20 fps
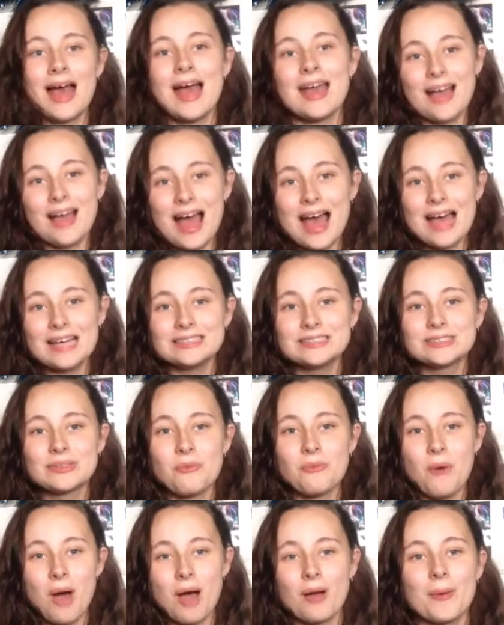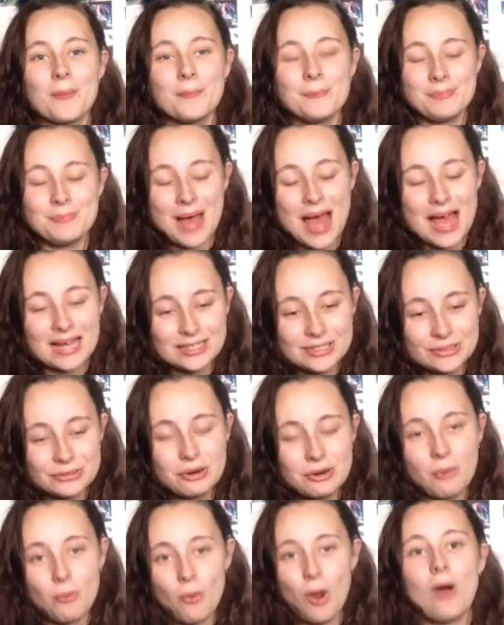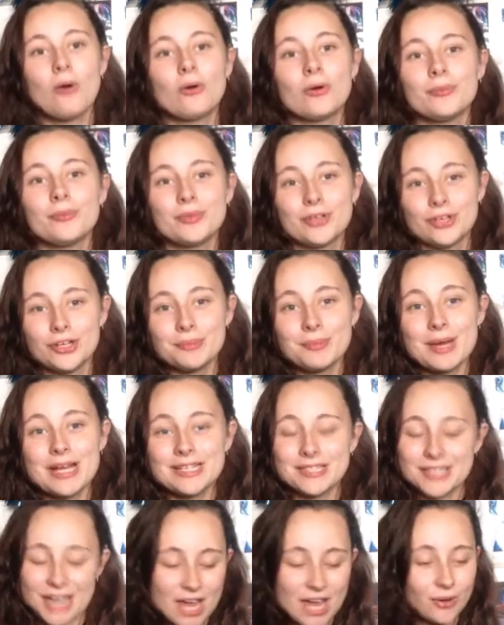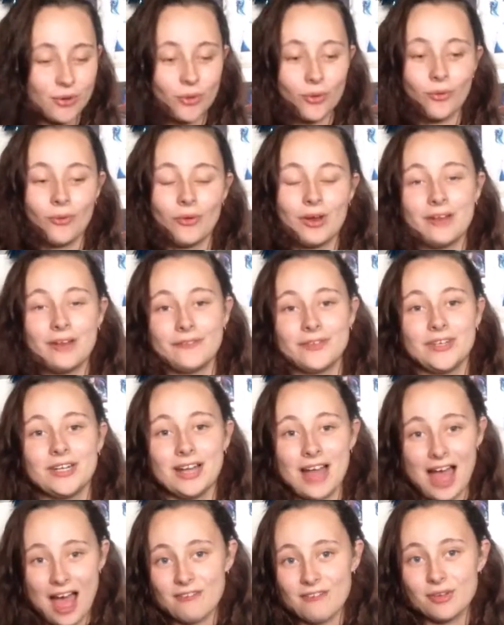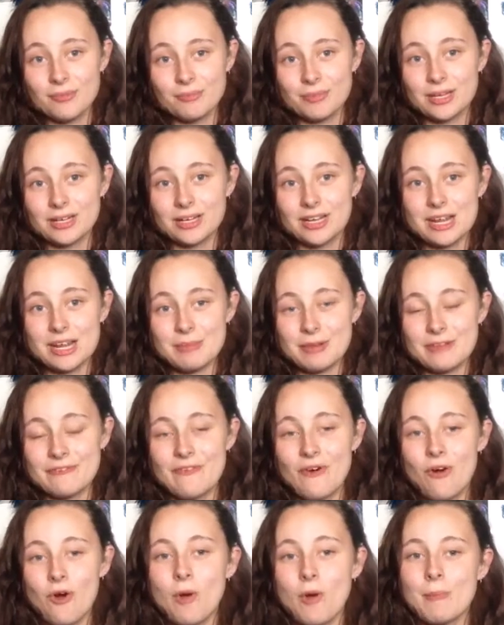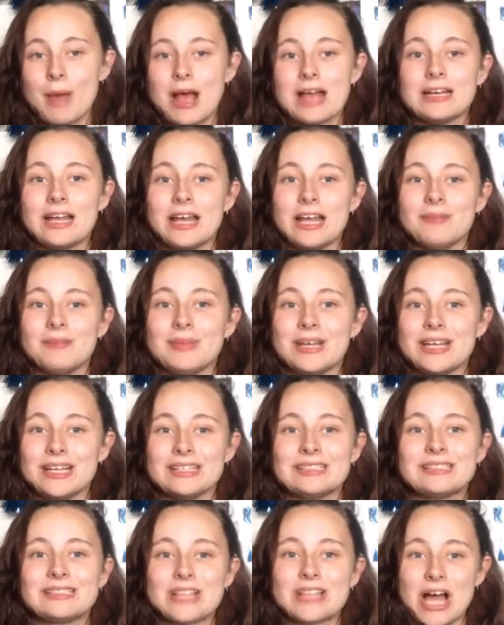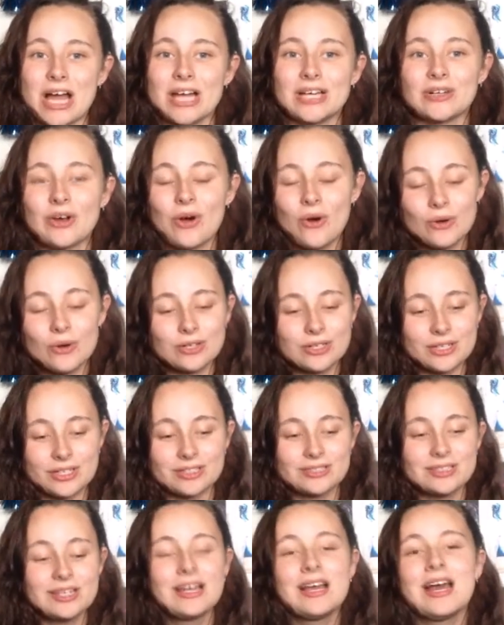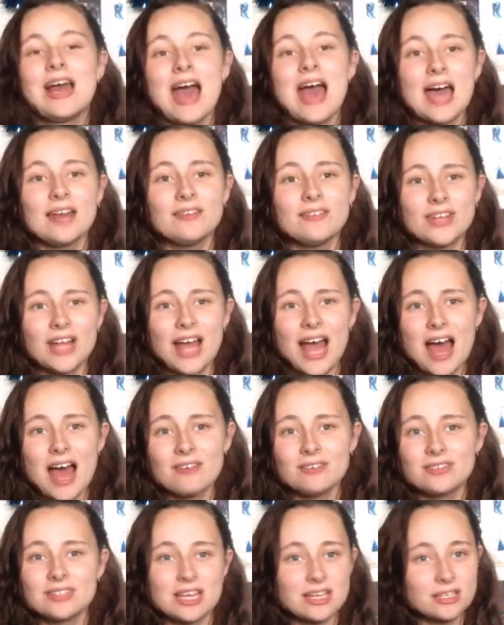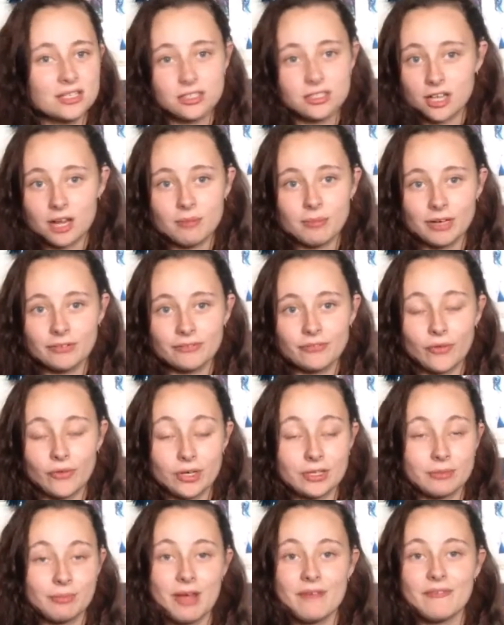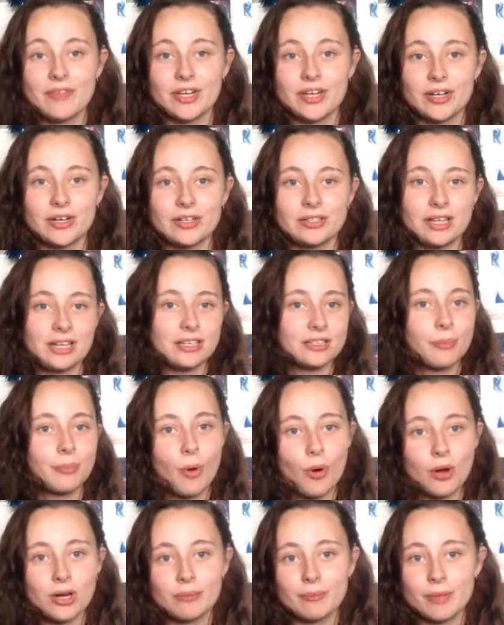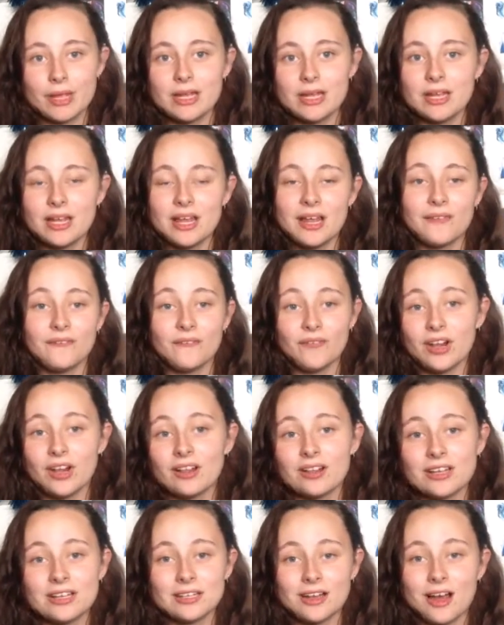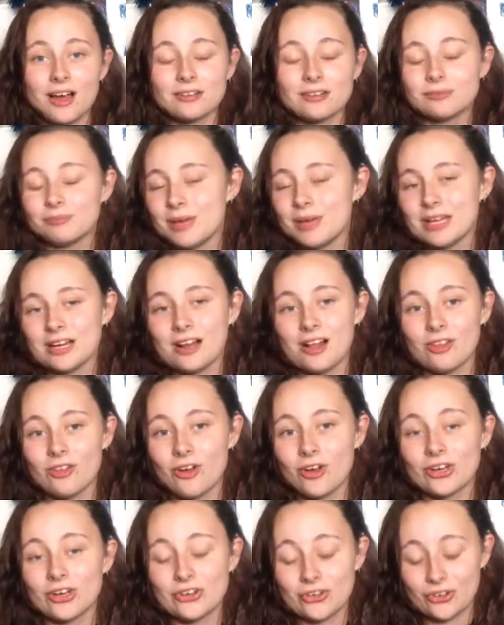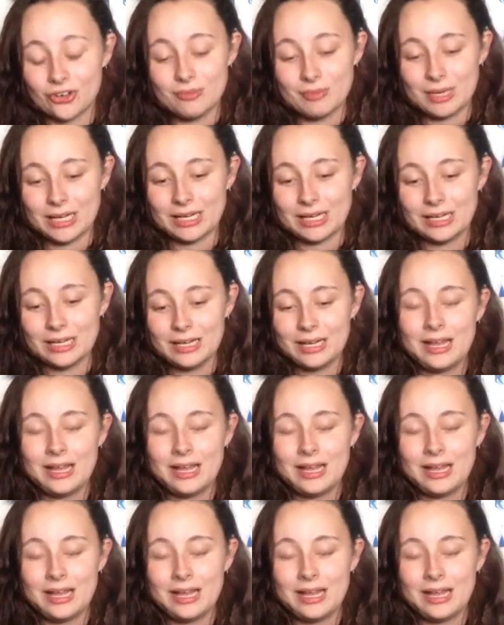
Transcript: Hey guys, welcome back to or welcome to my channel. If you haven't been here before, my name is Cheyenne Alchin. And if you have, thank you so much for watching my videos and supporting me. It really does mean a lot to me.